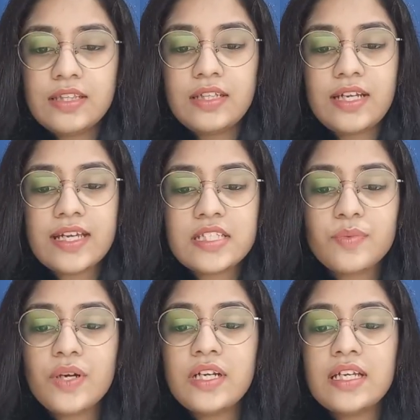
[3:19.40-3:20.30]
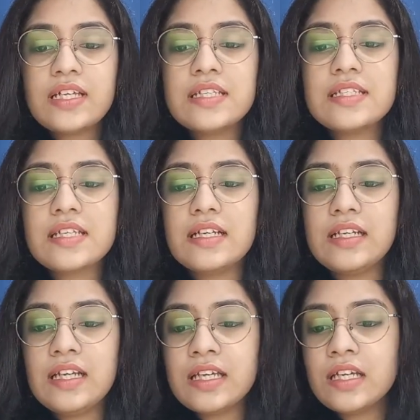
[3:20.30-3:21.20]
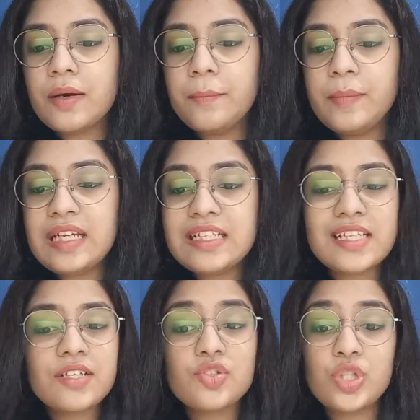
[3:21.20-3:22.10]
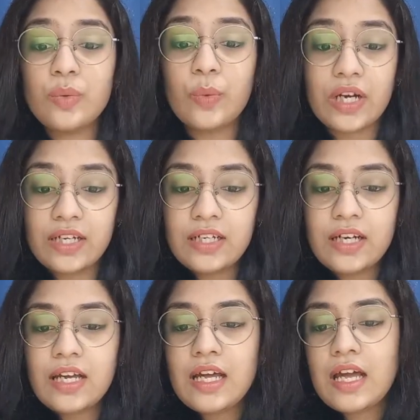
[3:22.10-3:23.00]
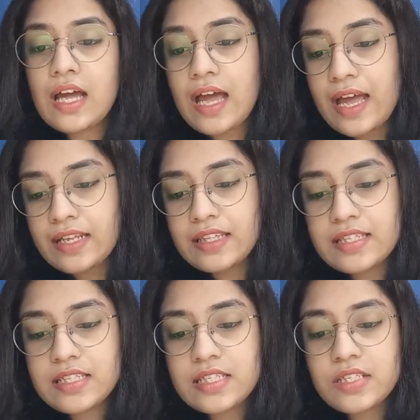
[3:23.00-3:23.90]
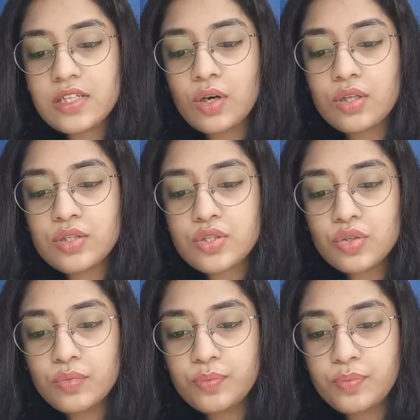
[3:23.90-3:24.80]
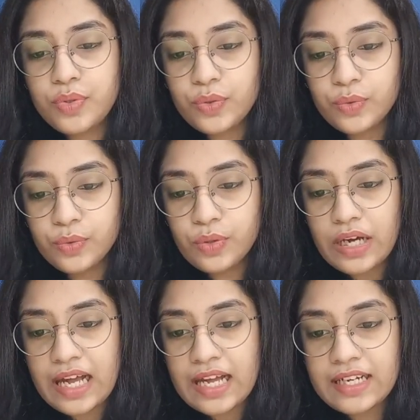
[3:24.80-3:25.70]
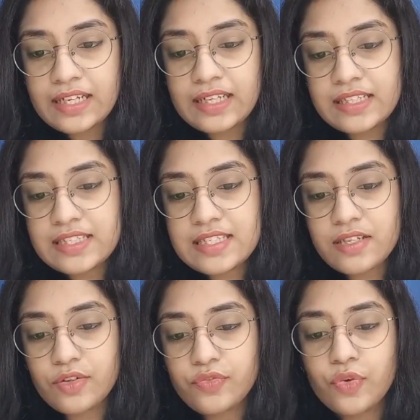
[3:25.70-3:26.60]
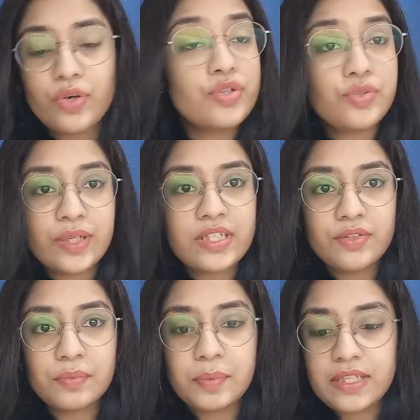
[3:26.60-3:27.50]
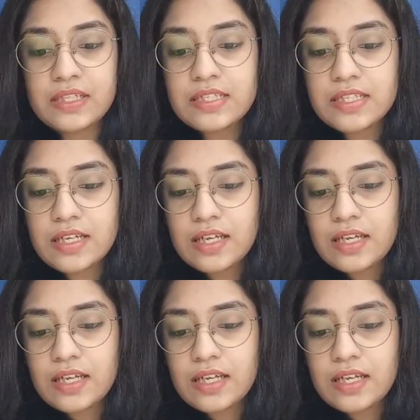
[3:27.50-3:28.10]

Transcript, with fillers: The next one is Linc Meeting G one. And this is also blue and it's for twenty rupees.